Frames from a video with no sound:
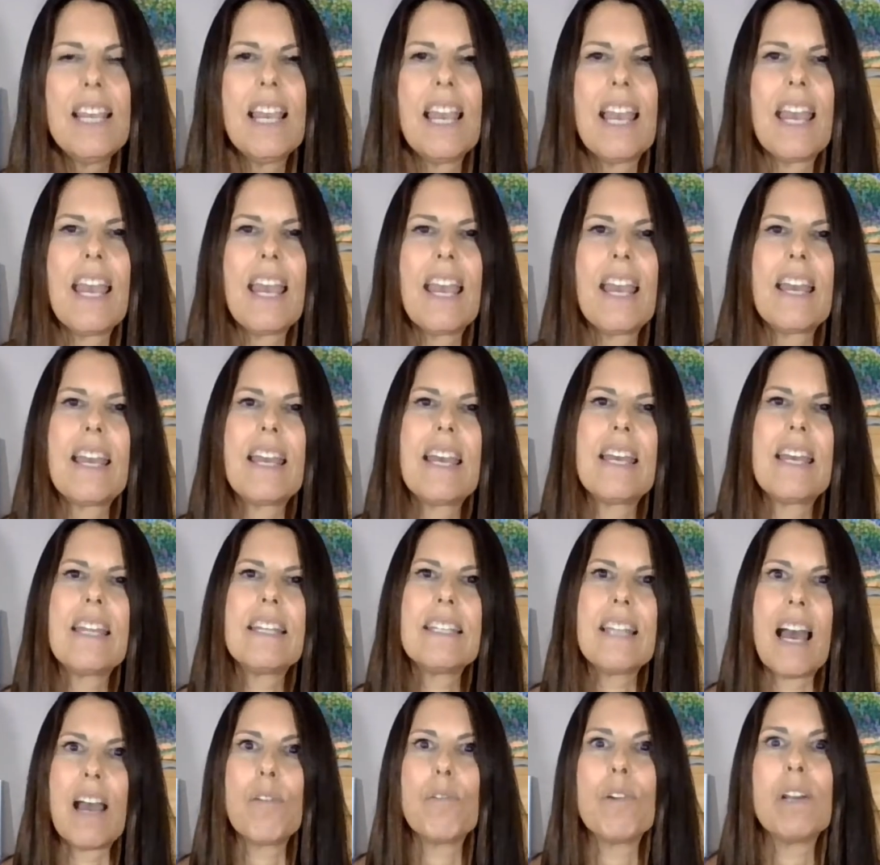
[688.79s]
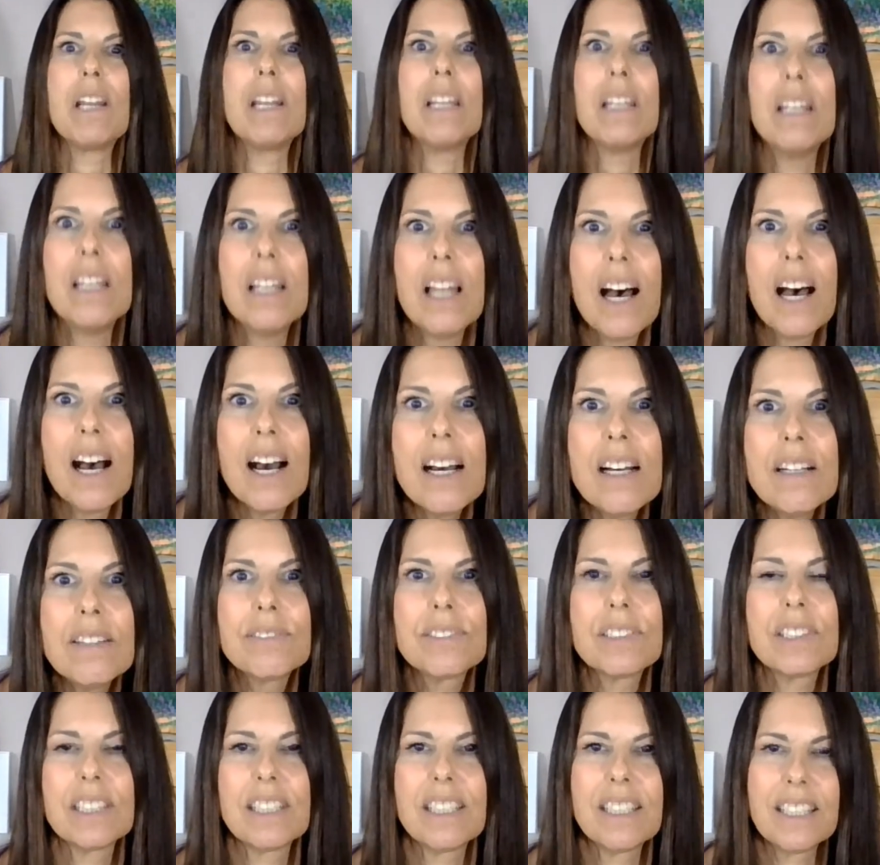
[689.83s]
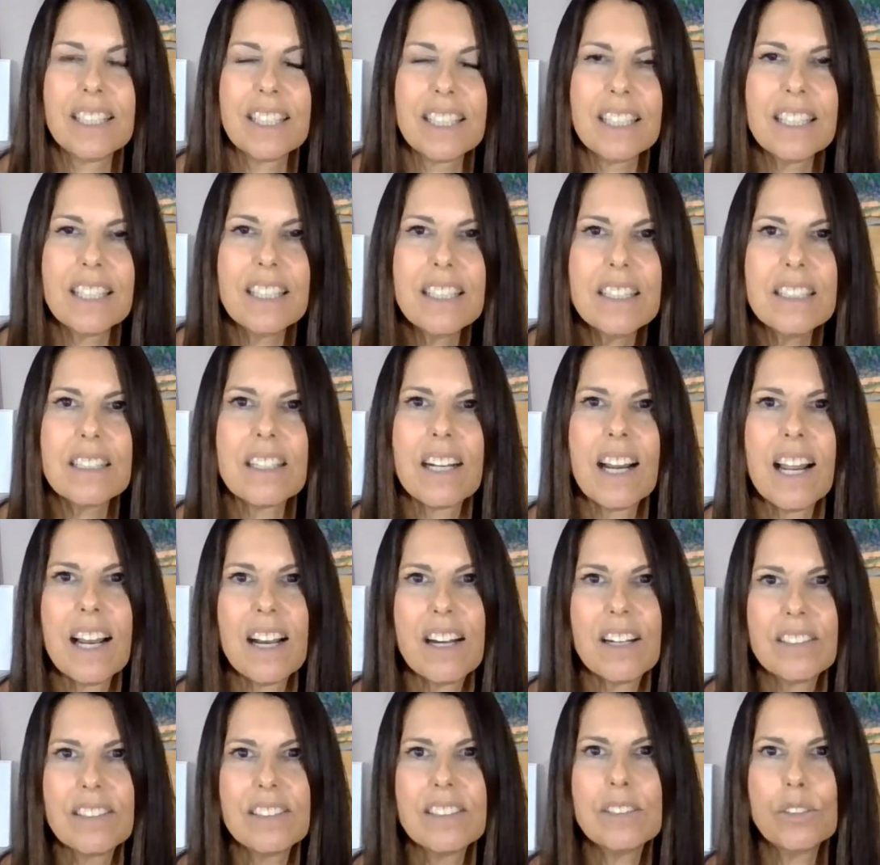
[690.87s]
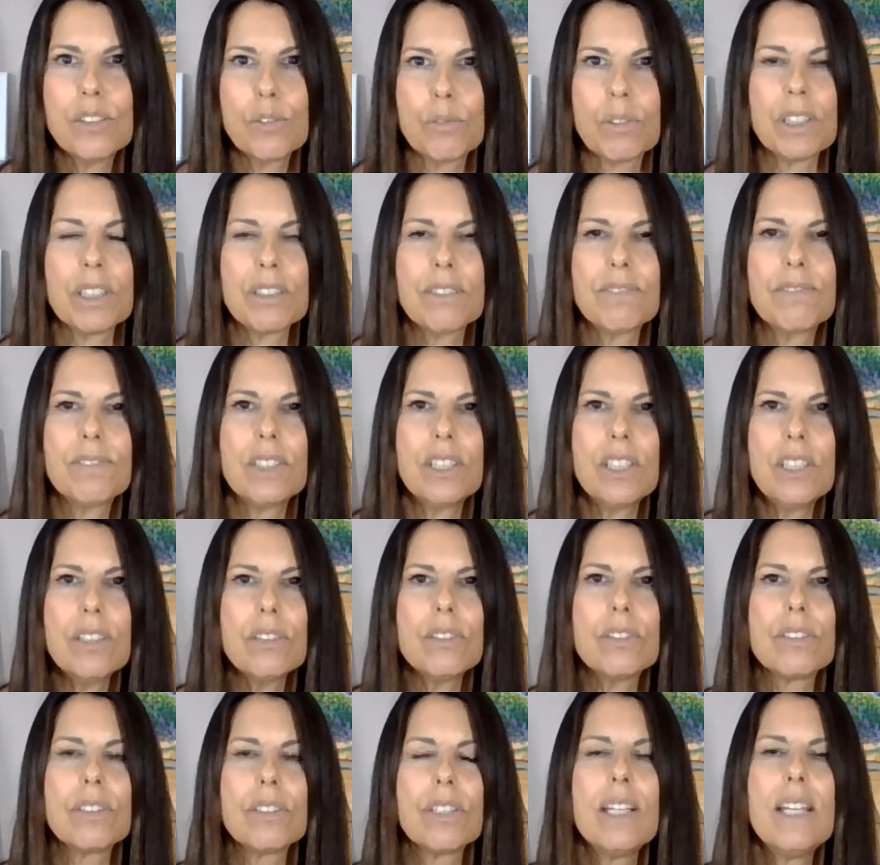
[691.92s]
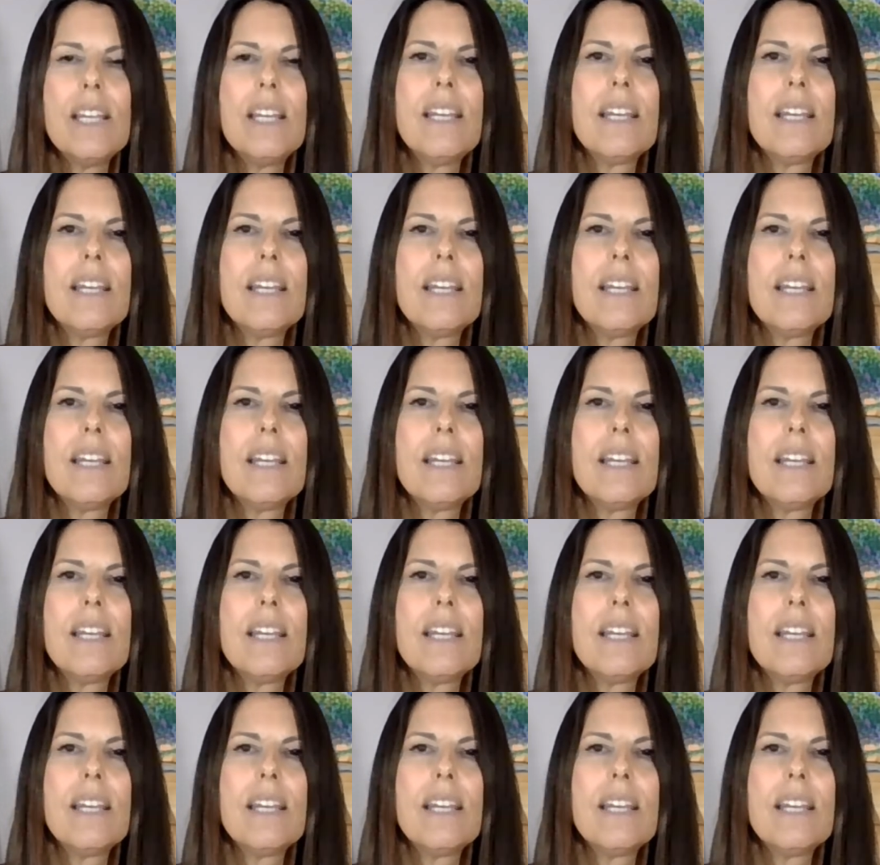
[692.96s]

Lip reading: And I would love to hear how this worked for you.